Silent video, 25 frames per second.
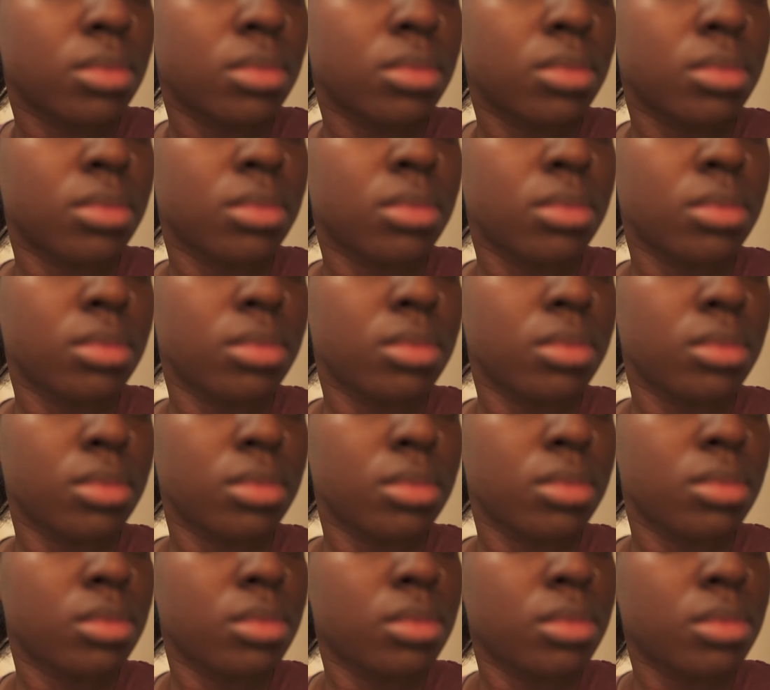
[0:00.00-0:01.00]

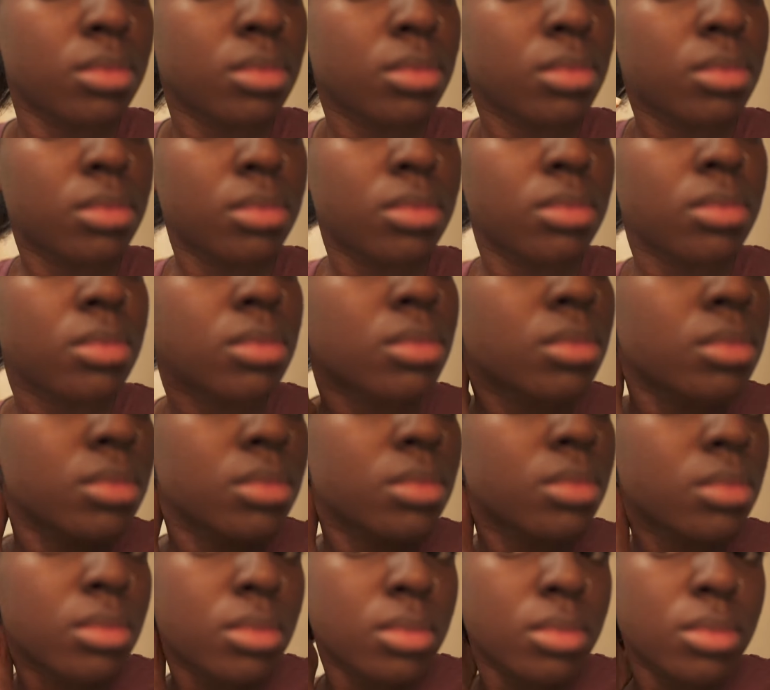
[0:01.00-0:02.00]

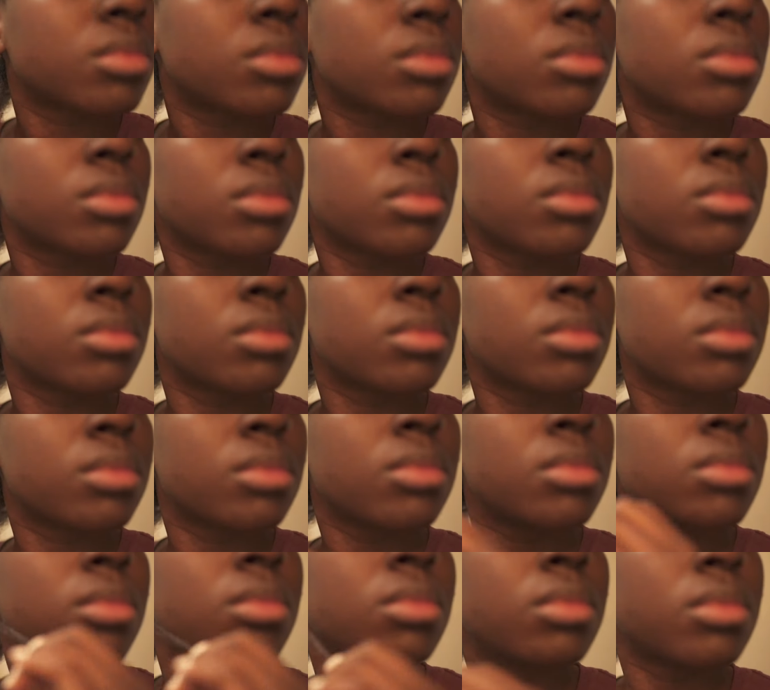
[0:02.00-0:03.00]

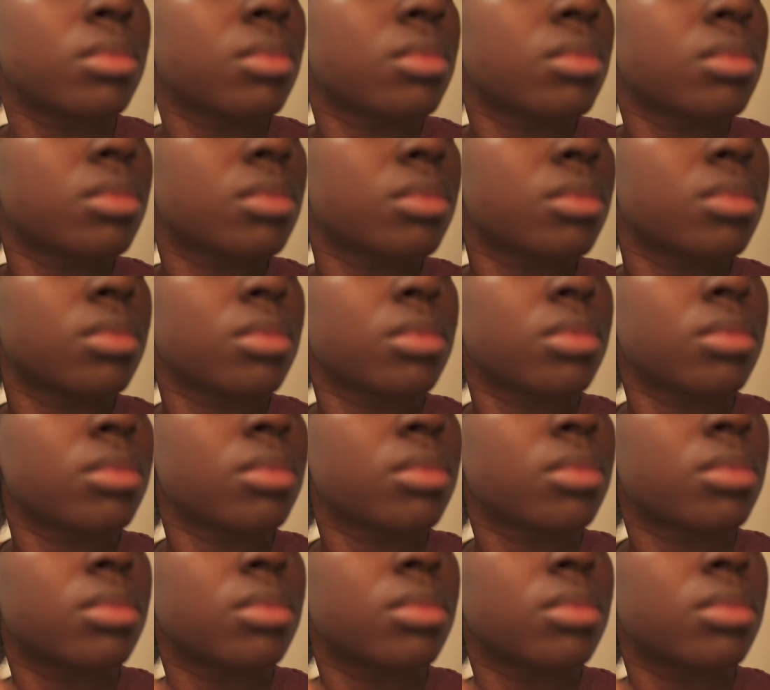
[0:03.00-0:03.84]
(silence)